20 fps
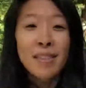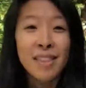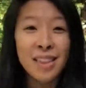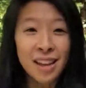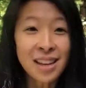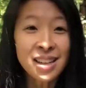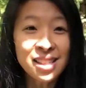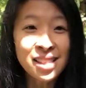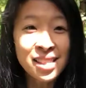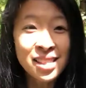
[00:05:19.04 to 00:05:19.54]

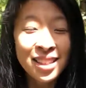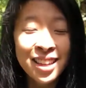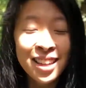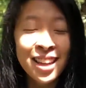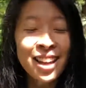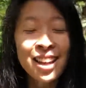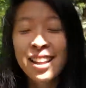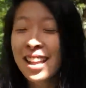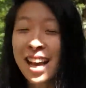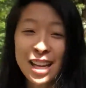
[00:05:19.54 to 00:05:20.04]
this,
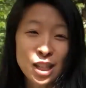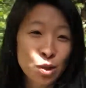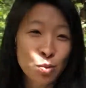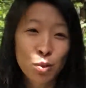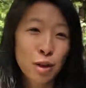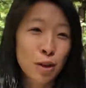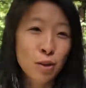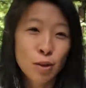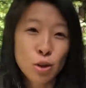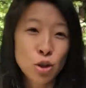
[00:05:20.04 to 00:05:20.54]
that's
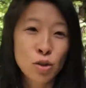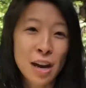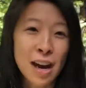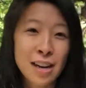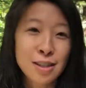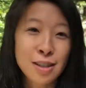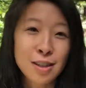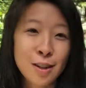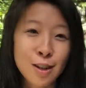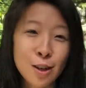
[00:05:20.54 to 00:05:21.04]
what you'll
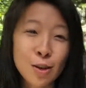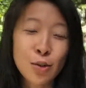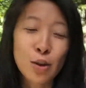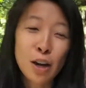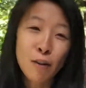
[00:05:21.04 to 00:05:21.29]
attract to you.